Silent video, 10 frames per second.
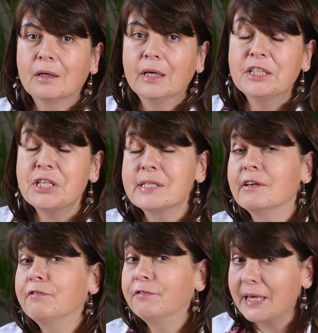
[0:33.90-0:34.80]
it is
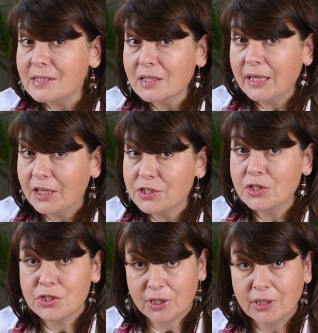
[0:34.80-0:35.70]
a
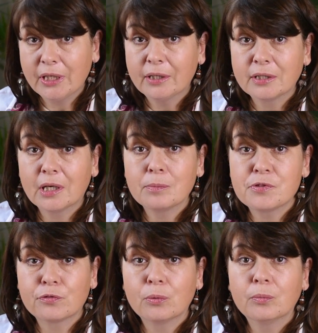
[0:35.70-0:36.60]
fascinating technique. It
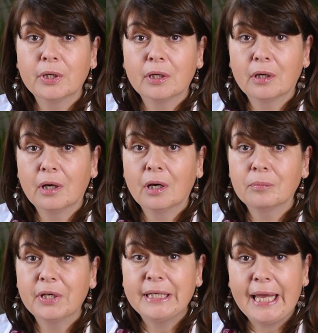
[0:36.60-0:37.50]
comes from
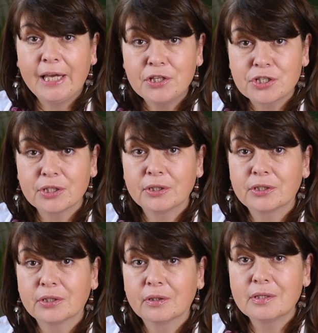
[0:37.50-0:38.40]
an ancient
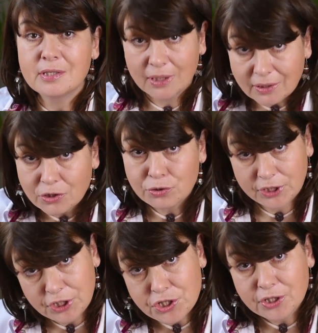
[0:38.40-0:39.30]
Siddha
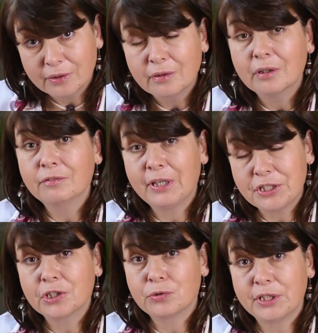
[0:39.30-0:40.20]
tradition,
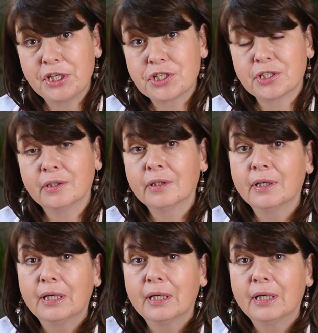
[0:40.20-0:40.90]
Vedic tradition.